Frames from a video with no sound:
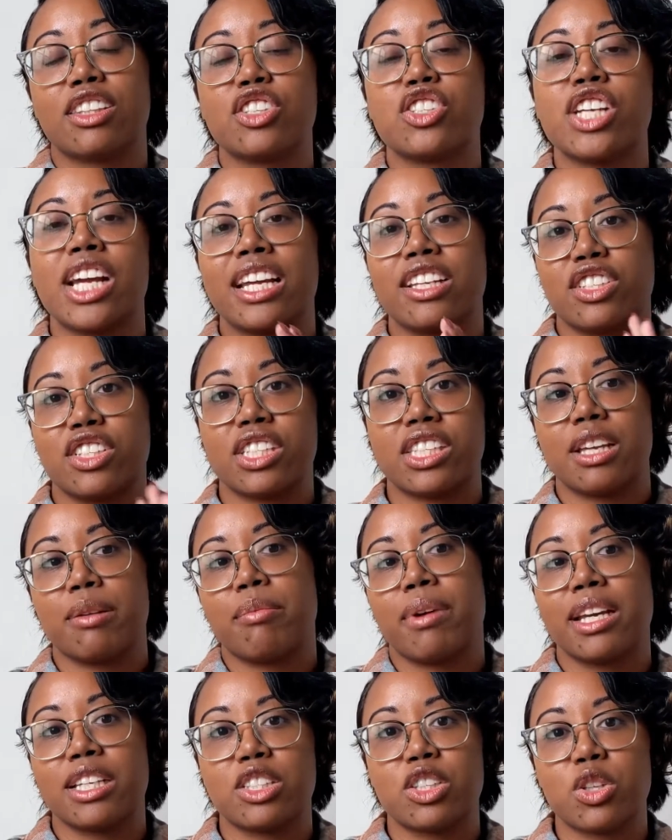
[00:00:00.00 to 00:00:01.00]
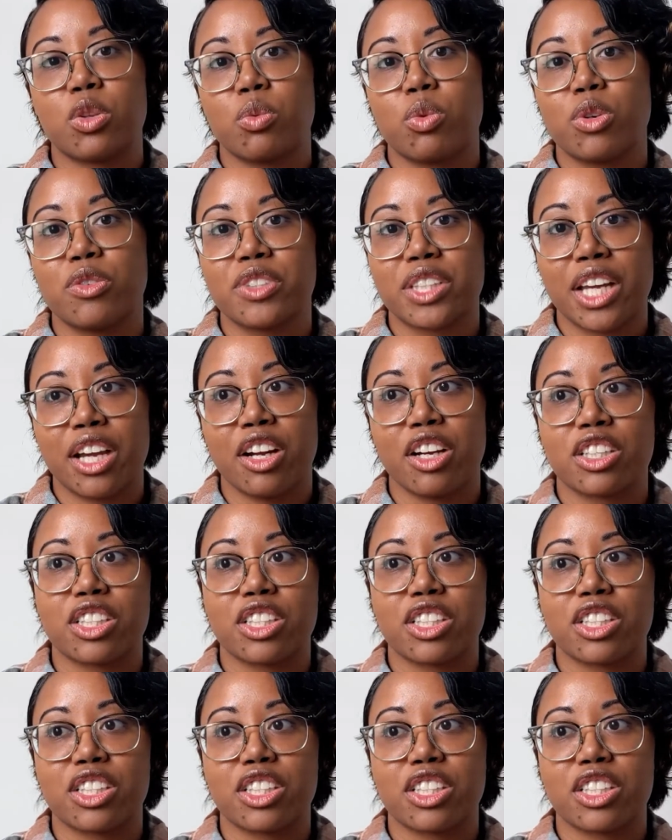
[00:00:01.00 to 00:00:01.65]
changes they made to the wolf's character.